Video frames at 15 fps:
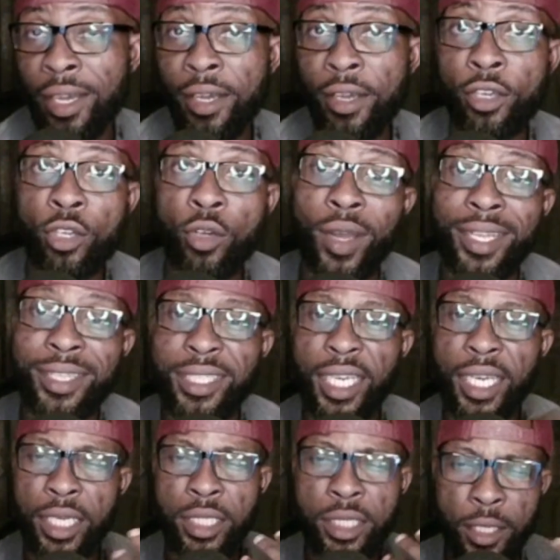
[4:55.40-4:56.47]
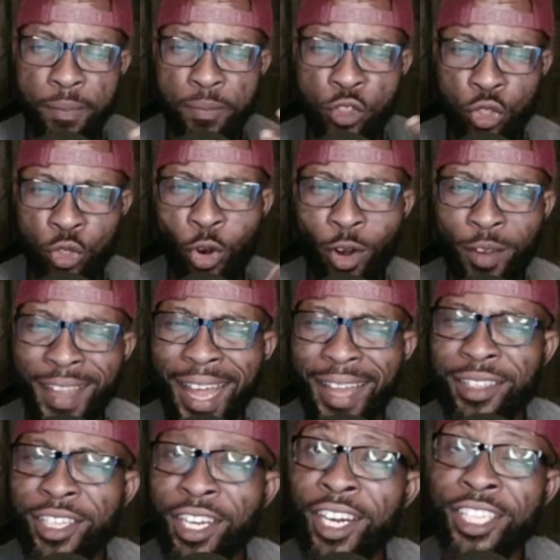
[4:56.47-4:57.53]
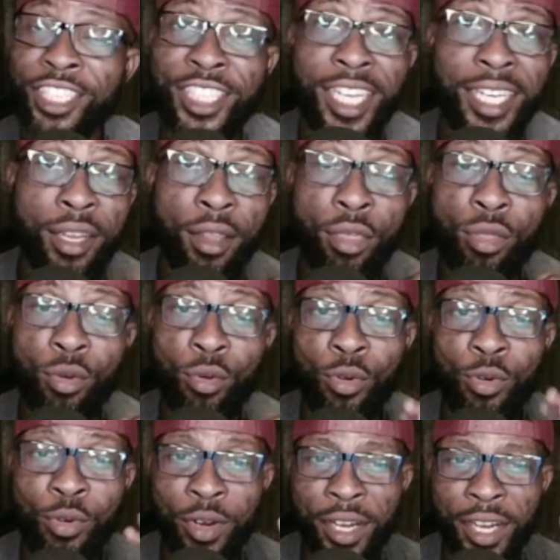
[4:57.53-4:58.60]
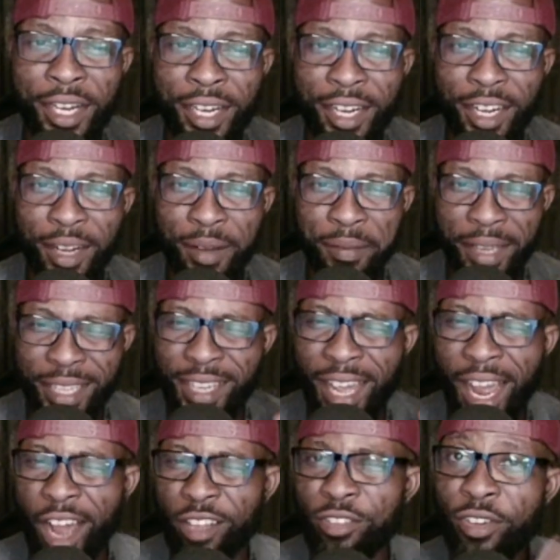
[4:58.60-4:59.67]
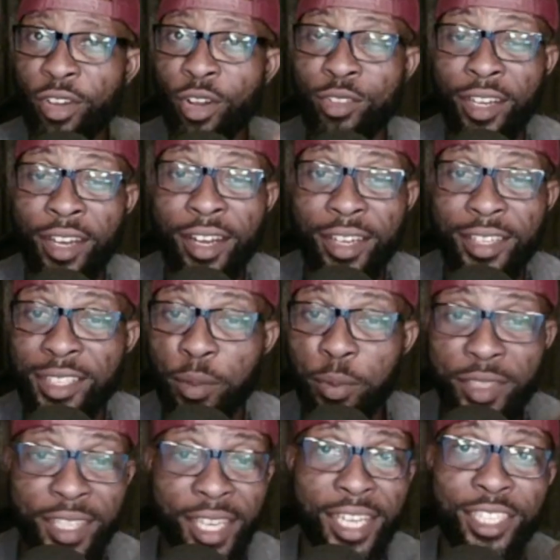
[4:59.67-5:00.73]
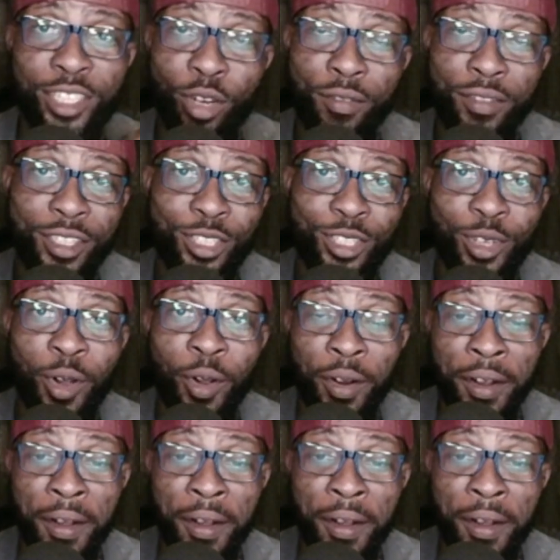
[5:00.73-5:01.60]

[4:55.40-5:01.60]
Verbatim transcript: you know and takes you on that uh, journey through um, his heartfelt uh, interpretation of this song